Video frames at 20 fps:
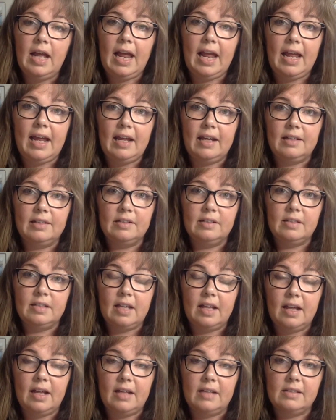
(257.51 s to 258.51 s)
and
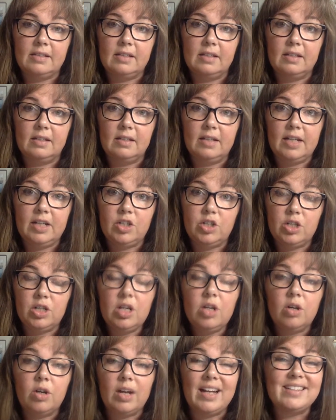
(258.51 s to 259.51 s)
as an
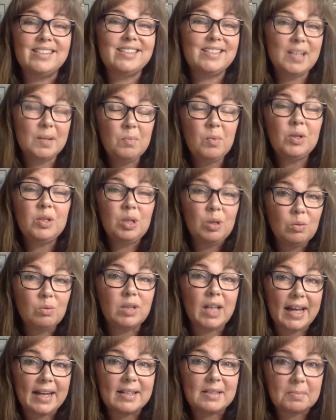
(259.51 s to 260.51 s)
engineer, and someone who
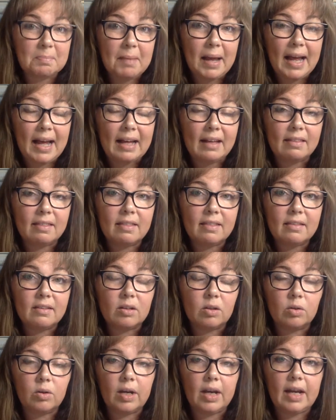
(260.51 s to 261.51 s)
likes math,
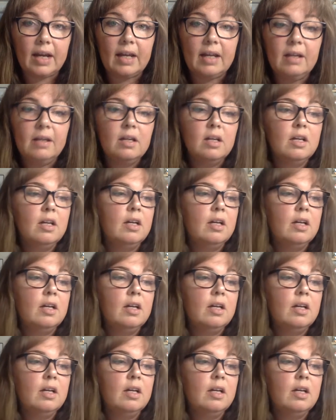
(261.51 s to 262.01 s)
okay?